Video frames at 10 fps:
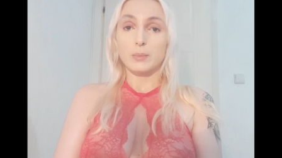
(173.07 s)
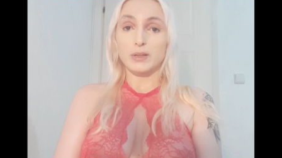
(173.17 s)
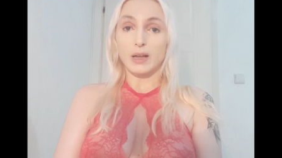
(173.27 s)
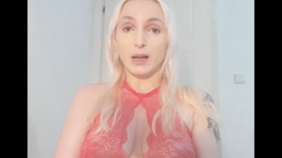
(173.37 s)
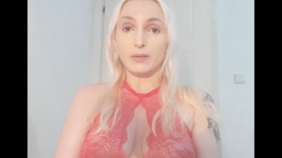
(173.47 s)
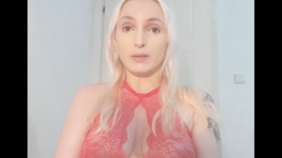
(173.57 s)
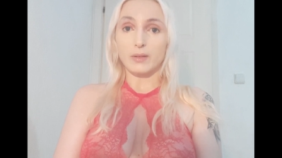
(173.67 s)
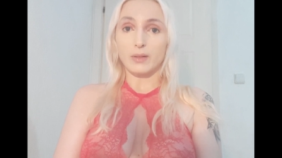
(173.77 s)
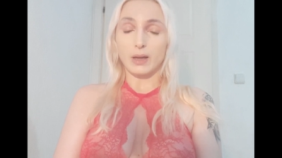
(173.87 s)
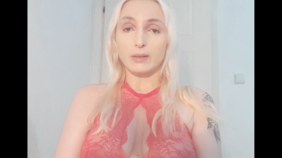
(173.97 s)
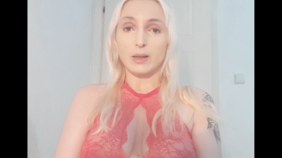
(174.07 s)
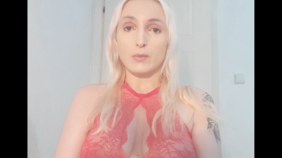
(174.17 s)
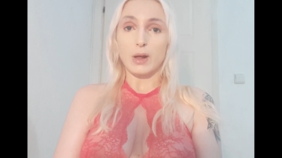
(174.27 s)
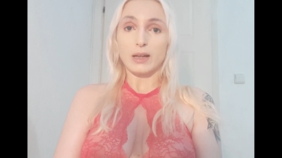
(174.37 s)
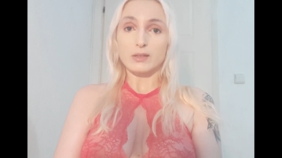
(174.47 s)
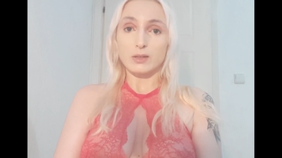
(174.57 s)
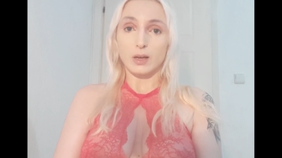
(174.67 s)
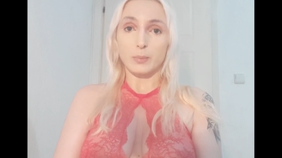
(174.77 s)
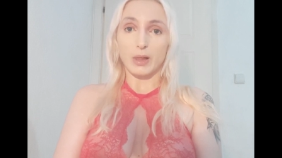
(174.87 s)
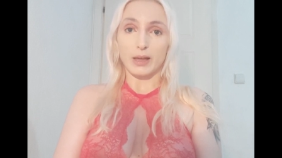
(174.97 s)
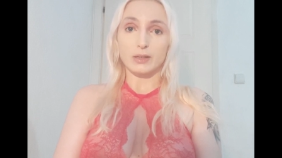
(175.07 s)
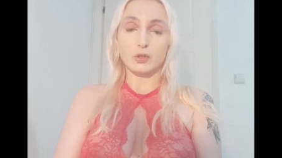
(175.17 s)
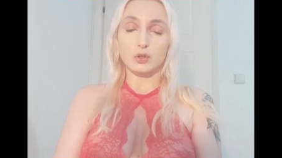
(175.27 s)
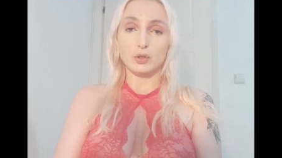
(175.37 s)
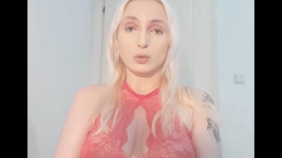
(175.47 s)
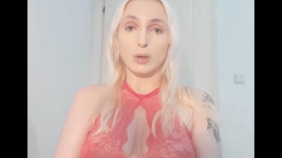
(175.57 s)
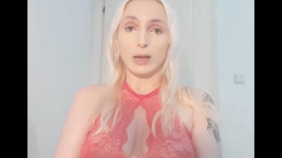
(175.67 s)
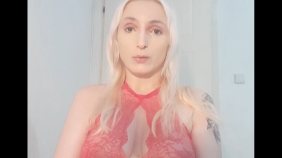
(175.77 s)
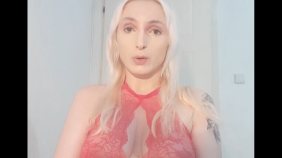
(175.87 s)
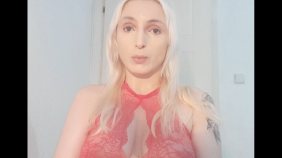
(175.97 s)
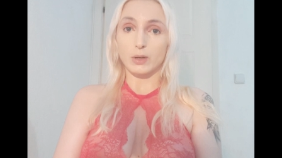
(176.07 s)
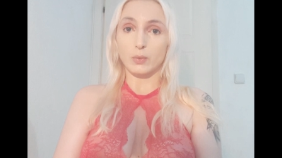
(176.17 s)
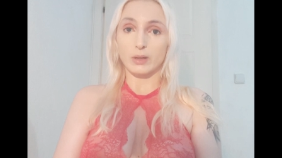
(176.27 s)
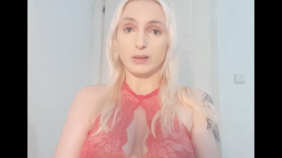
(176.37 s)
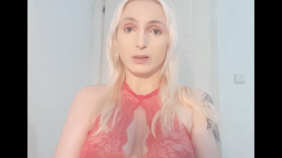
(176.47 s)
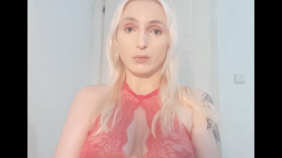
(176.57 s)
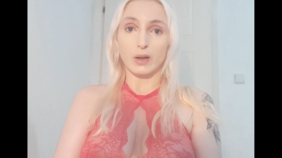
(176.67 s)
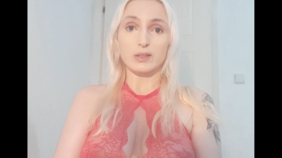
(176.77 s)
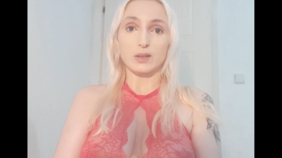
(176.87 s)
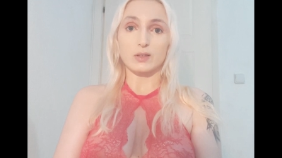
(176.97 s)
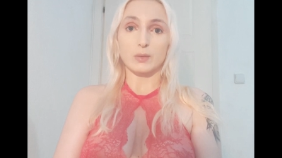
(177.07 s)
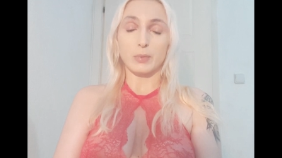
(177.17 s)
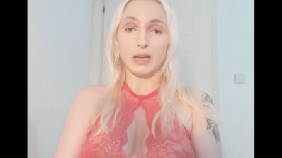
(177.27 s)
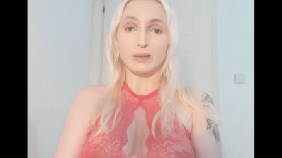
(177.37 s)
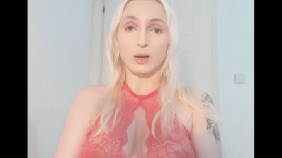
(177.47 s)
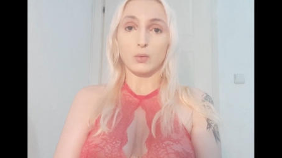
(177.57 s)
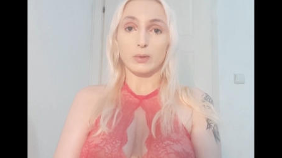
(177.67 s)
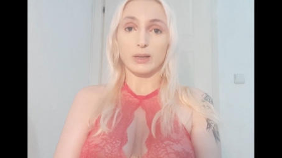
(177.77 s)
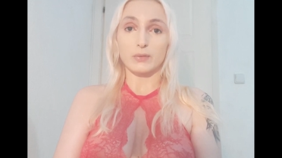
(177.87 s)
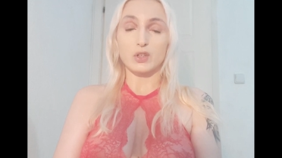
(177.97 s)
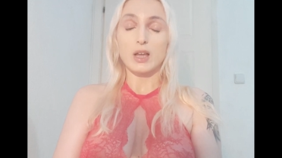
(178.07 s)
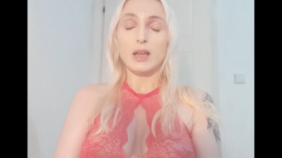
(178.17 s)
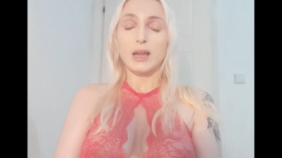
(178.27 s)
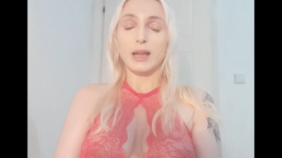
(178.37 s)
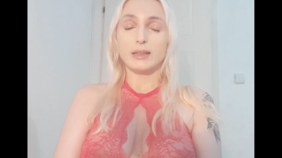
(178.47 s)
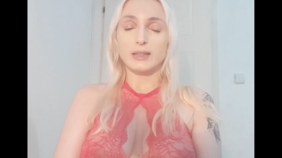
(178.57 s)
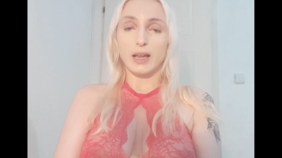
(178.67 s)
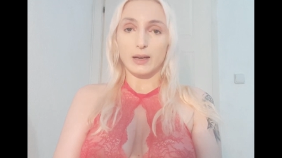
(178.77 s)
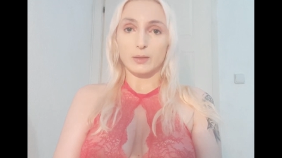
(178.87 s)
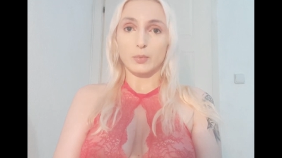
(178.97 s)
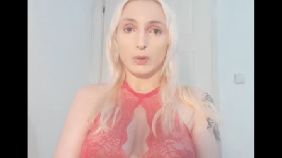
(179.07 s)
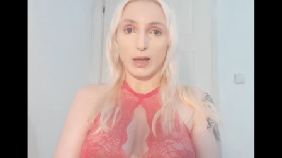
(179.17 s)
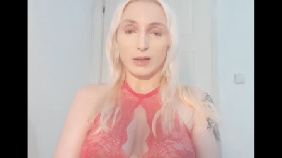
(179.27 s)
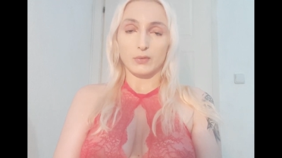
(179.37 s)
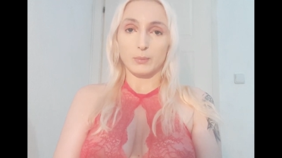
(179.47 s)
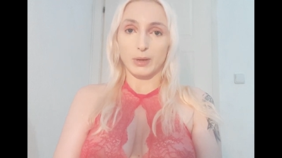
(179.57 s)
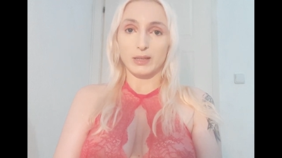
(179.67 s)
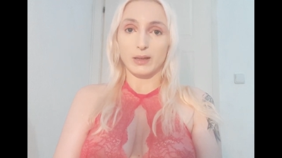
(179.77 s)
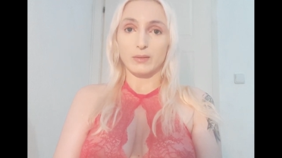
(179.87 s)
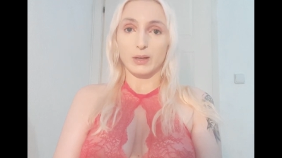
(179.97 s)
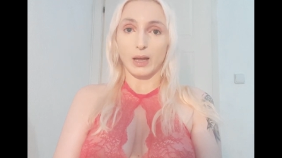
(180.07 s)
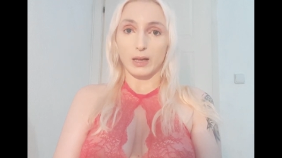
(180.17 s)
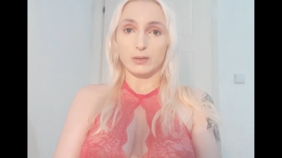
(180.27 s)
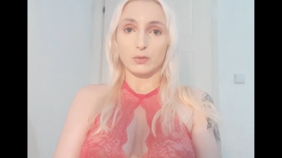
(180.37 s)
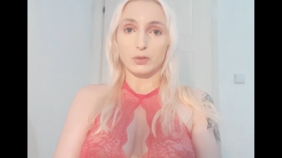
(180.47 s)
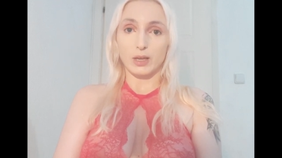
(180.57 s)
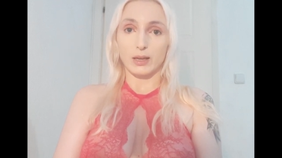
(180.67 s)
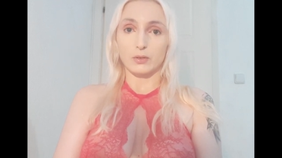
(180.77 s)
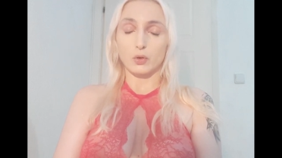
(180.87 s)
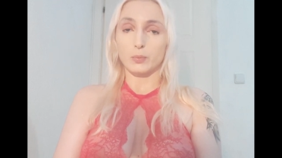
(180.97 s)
But other than that, the rest applies to everyone who identifies as a beta who lives a terrible life, a beta in the gutter. Okay, your